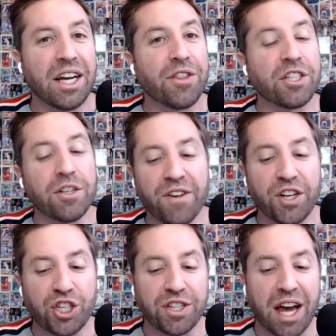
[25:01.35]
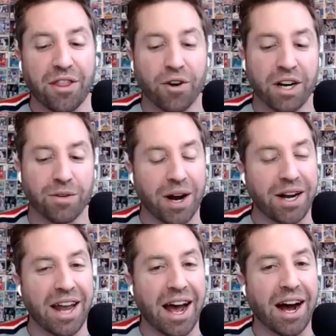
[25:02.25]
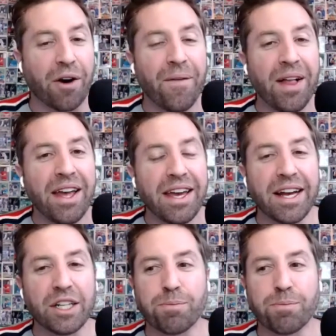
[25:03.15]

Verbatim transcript: the division that they're in right now, it's